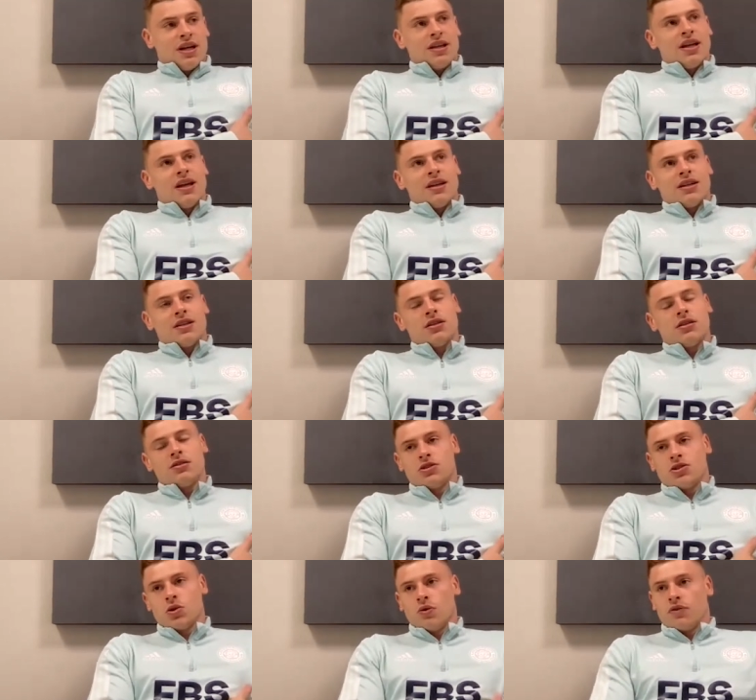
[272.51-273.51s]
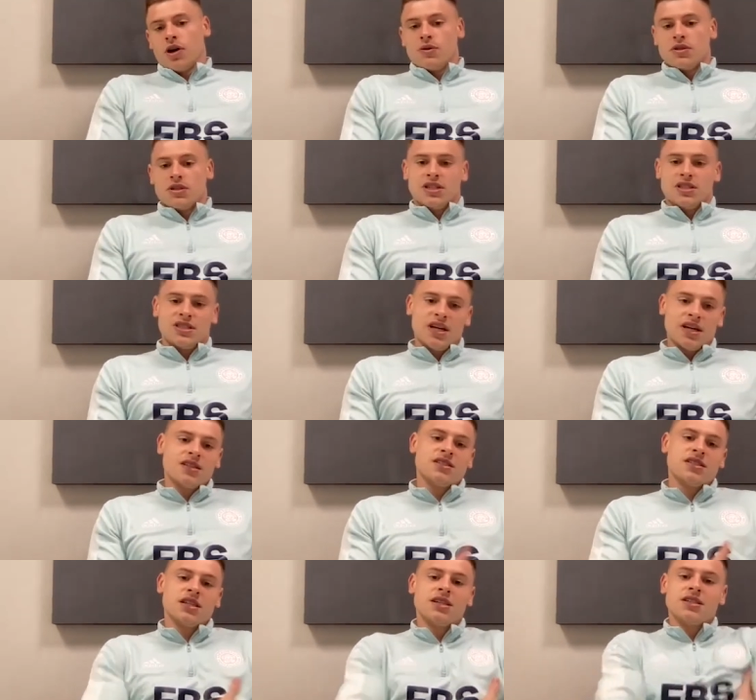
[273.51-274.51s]
And then you sort of go into the
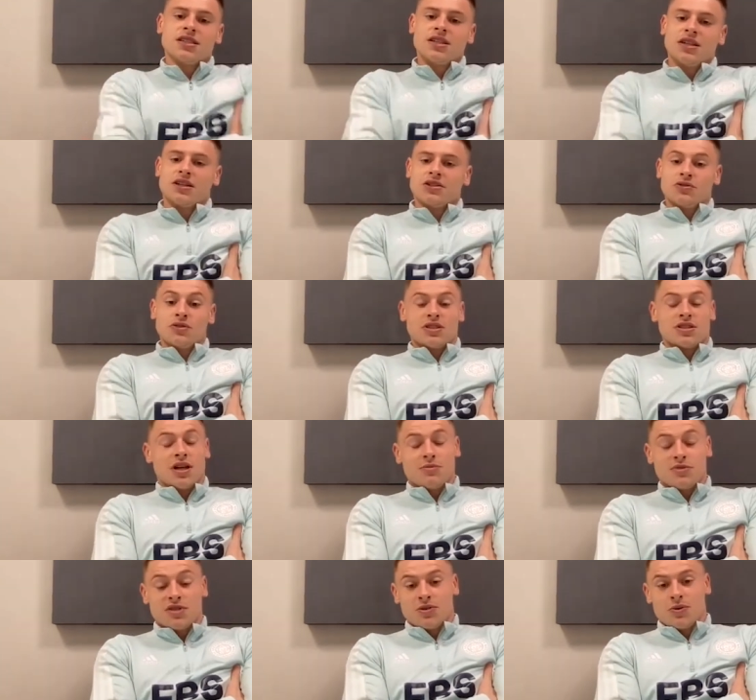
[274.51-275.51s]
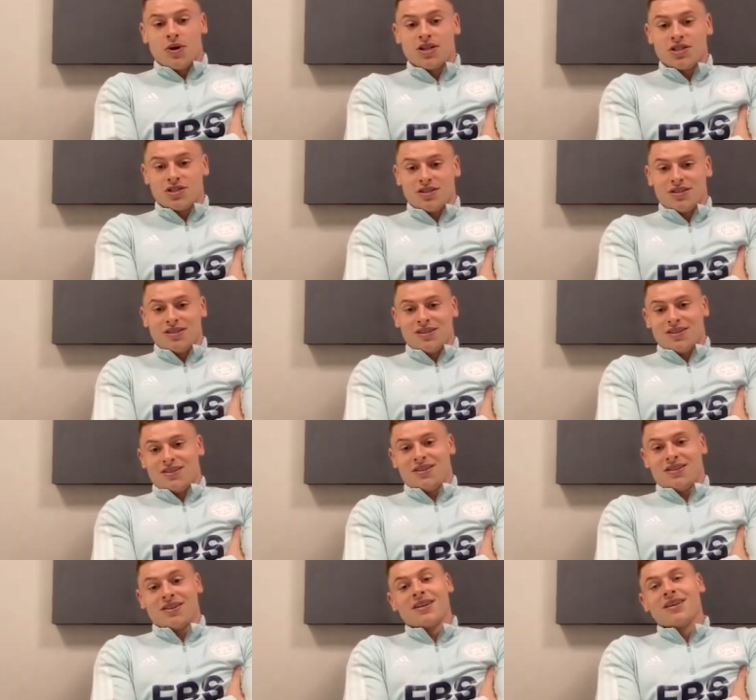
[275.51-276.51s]
second season and you're in the same situation
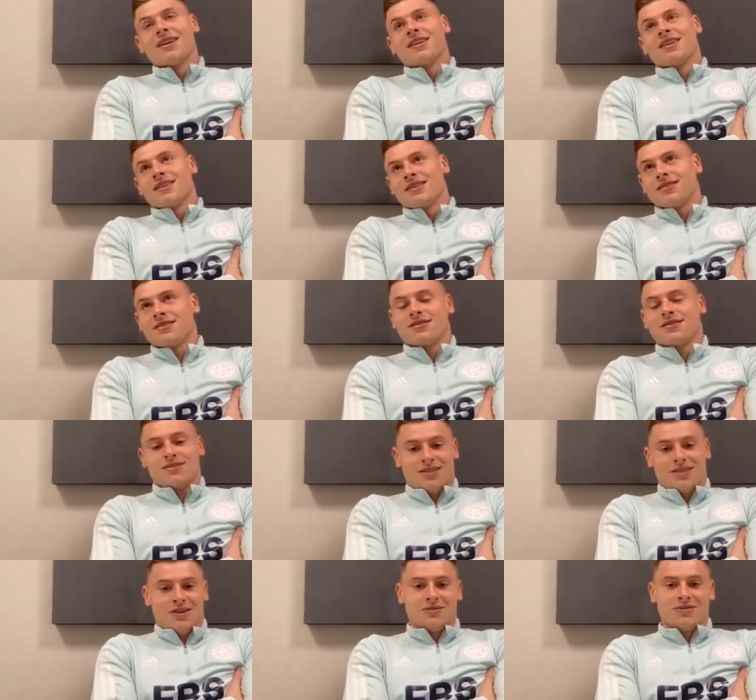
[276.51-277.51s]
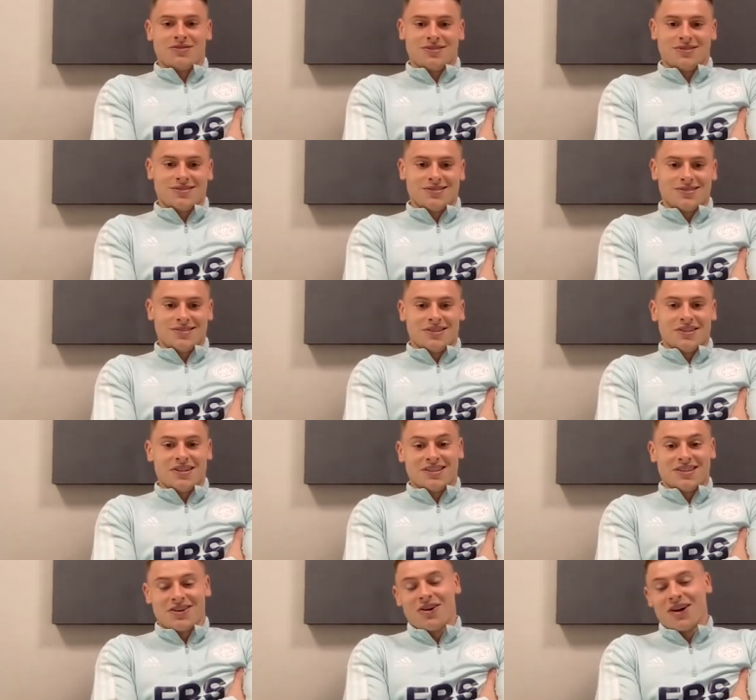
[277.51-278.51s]
and you're thinking, you know,
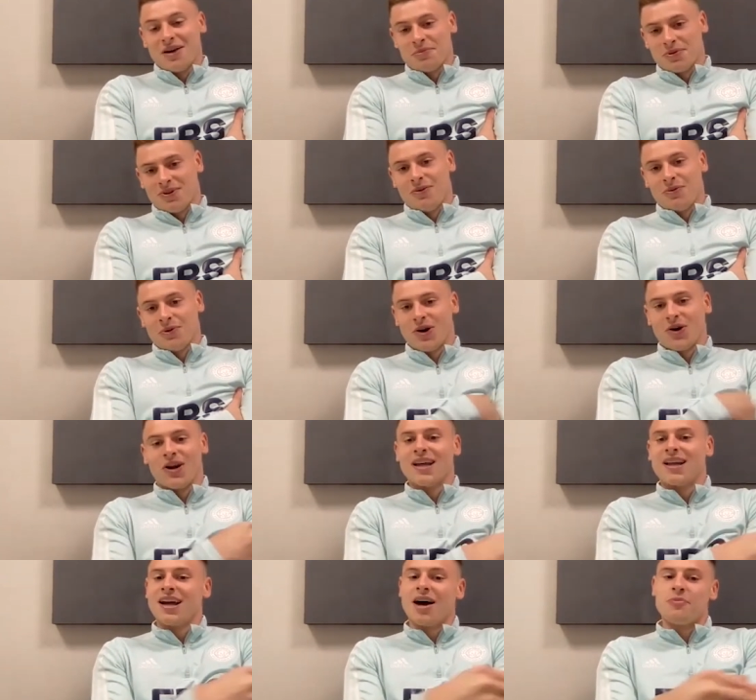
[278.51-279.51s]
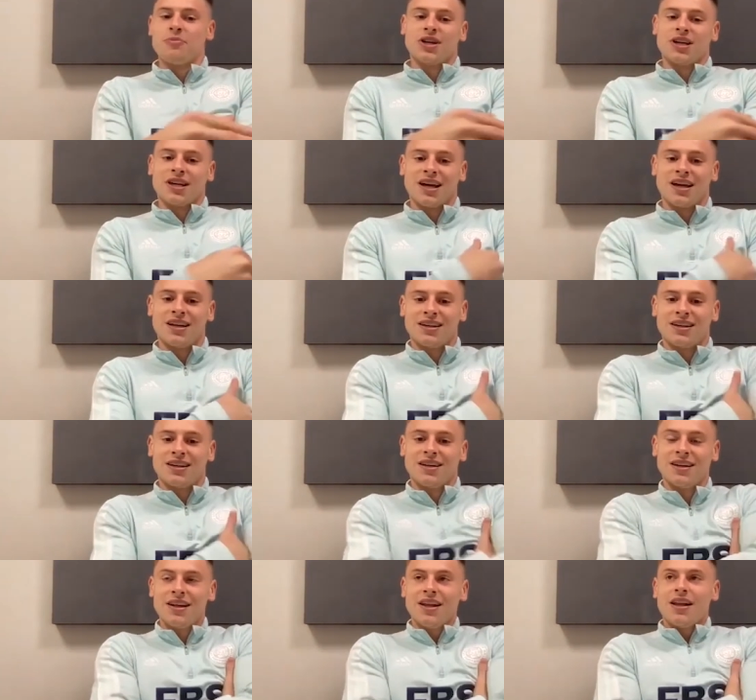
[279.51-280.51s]
this can't happen. Like we can't let it happen again.
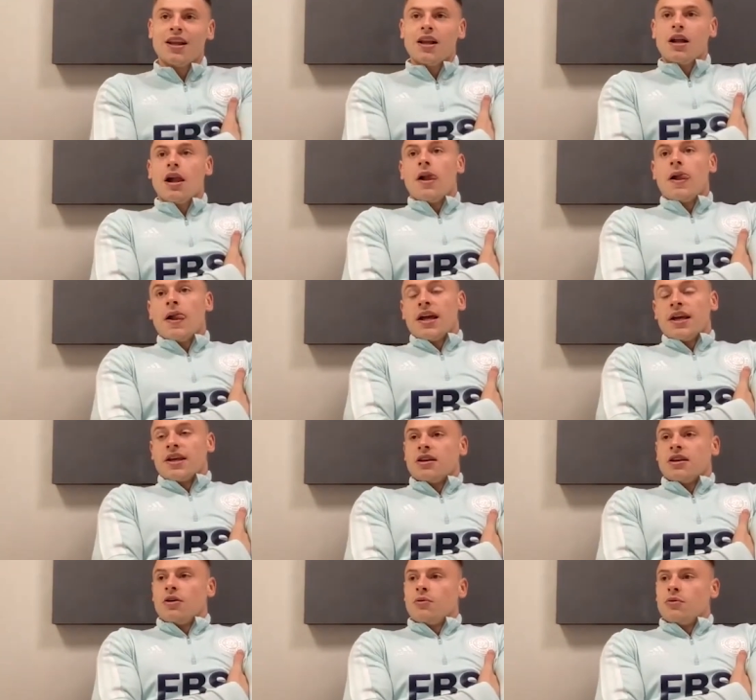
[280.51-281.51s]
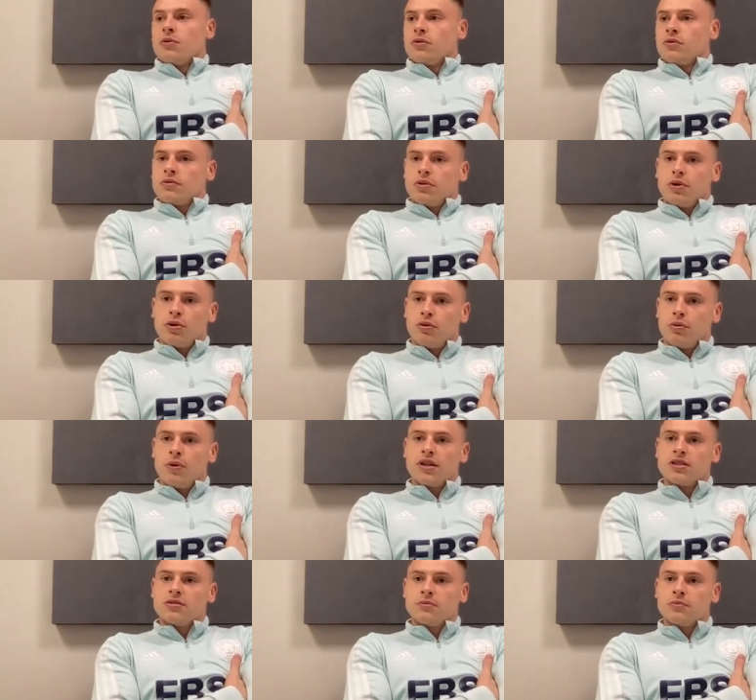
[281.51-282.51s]
And you know,
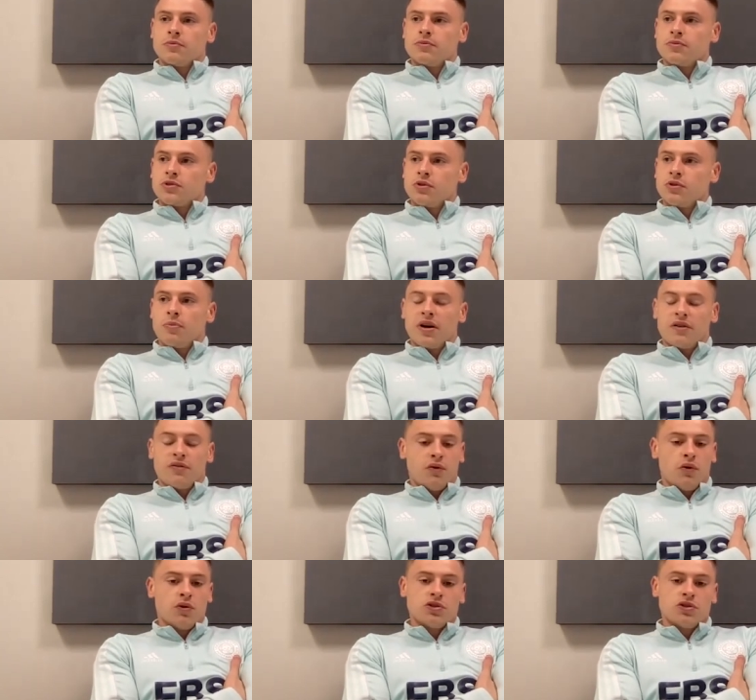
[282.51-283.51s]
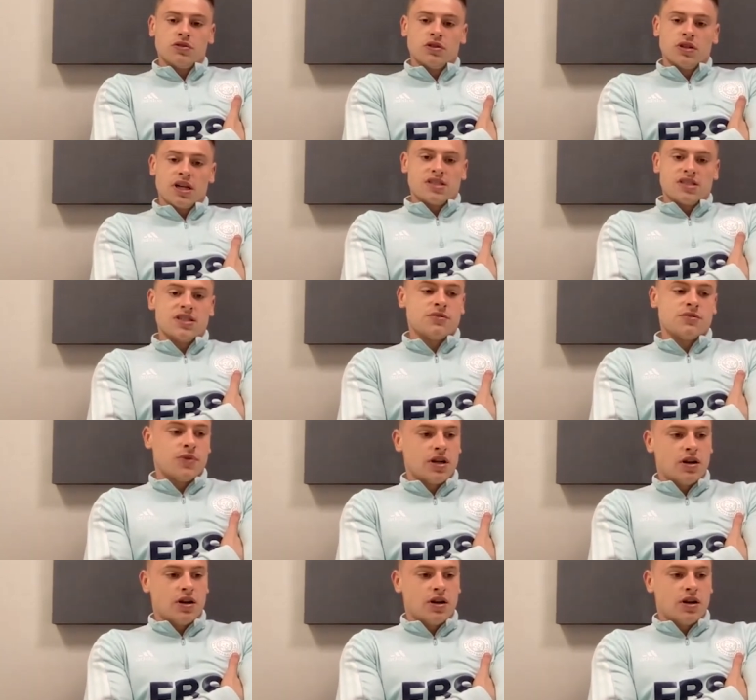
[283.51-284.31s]
we had some sort of bad fortune last season.